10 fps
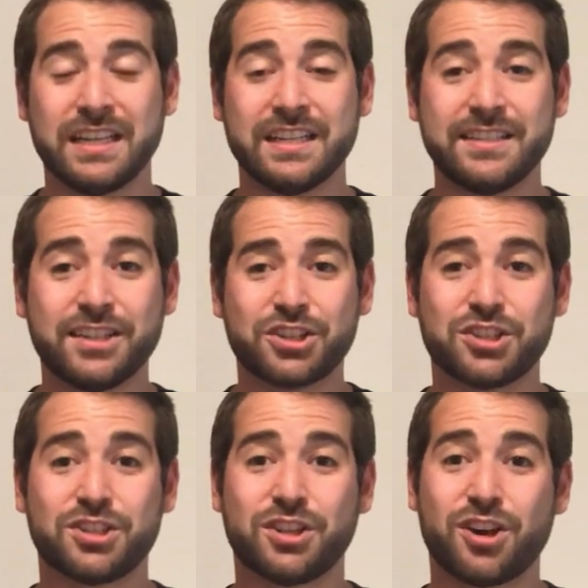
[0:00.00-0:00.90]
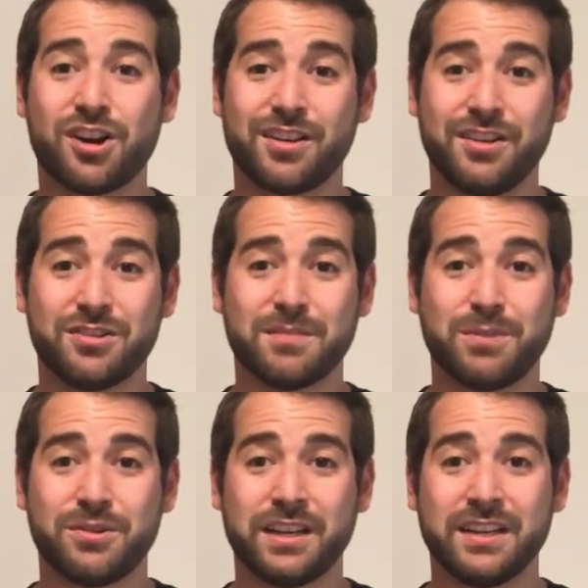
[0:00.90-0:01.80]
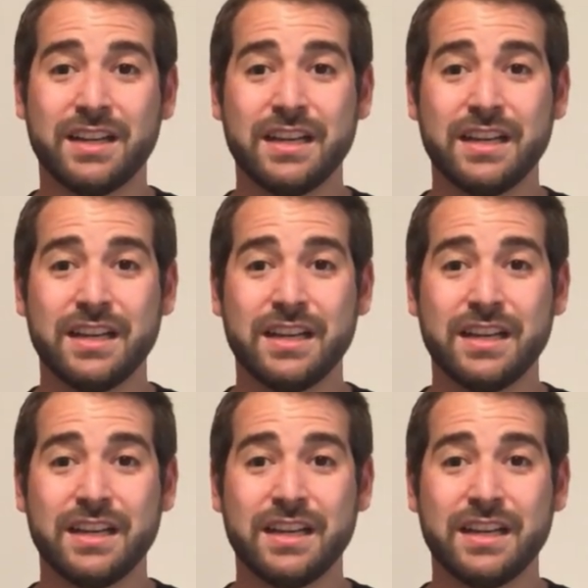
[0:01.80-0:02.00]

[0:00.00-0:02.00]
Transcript: in addition to the audio component